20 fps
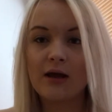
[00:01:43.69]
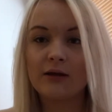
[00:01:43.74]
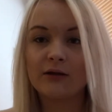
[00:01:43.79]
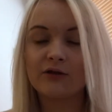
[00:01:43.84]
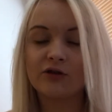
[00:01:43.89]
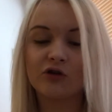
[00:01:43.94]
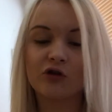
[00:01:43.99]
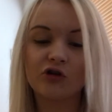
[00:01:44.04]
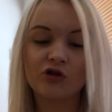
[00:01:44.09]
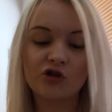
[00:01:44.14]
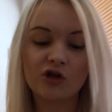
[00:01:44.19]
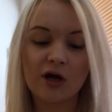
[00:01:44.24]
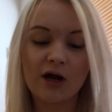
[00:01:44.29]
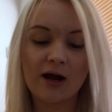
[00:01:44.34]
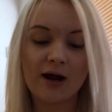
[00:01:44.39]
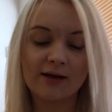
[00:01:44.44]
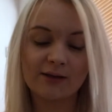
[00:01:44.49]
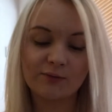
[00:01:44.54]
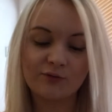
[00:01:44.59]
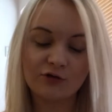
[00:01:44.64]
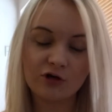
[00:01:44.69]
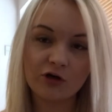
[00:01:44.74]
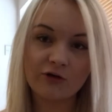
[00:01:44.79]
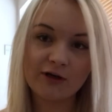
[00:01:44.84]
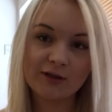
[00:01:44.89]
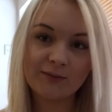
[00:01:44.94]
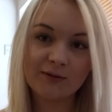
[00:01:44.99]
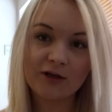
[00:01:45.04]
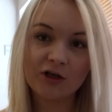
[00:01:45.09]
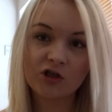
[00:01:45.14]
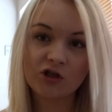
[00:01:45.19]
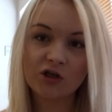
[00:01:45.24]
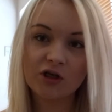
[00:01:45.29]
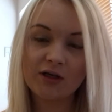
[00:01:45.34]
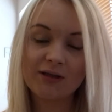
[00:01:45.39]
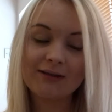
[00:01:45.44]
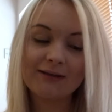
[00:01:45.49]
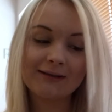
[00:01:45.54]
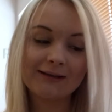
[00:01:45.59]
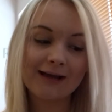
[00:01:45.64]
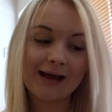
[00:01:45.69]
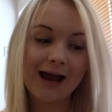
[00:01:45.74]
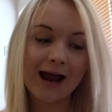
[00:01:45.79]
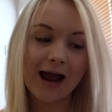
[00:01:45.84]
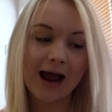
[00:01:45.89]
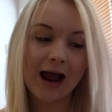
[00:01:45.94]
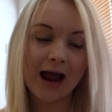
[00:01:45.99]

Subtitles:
such as progress pictures